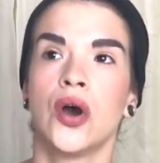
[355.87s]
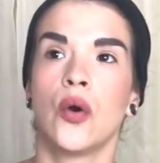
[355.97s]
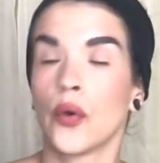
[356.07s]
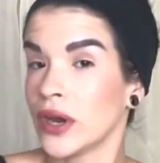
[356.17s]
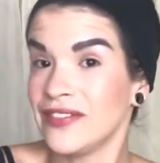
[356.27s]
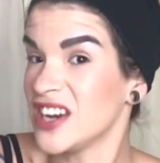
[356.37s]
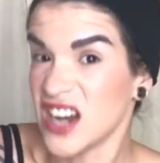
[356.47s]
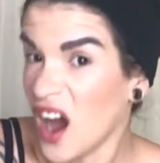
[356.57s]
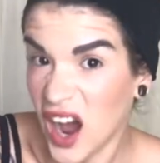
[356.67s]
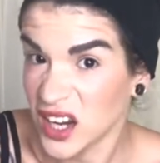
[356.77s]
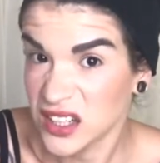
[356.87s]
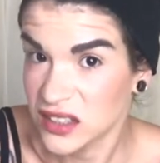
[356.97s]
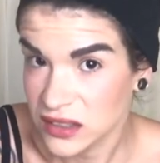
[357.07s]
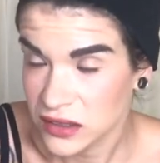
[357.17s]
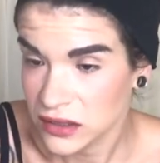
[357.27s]
or even not,
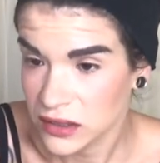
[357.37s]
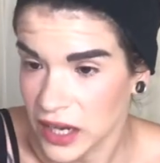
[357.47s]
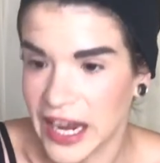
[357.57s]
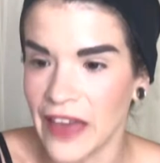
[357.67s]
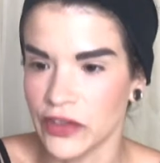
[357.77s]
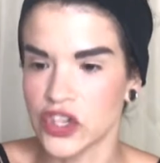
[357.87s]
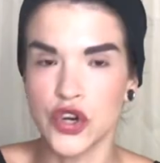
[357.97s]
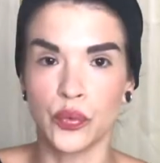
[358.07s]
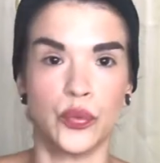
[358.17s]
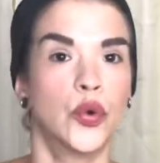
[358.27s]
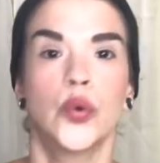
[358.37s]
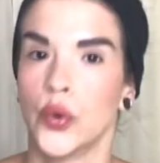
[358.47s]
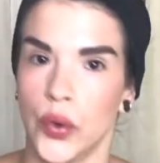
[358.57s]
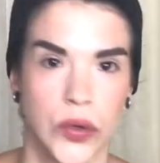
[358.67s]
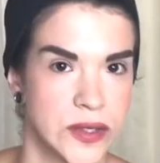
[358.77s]
again, there's no
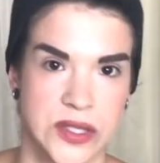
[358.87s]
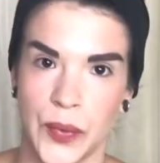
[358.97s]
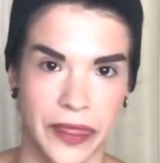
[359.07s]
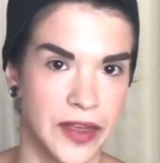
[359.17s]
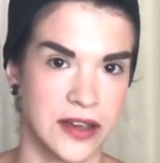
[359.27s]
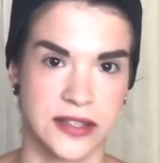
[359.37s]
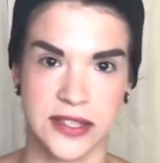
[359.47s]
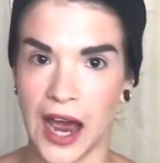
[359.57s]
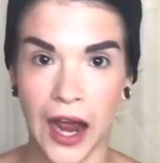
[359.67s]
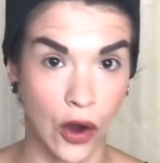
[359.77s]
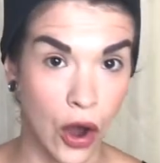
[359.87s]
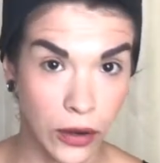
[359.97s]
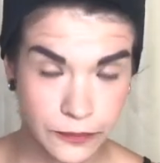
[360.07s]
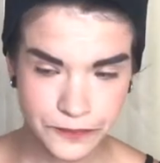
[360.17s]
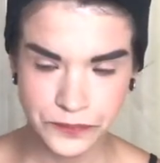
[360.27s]
rules with this at
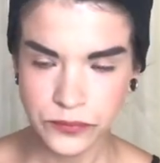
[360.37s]
all.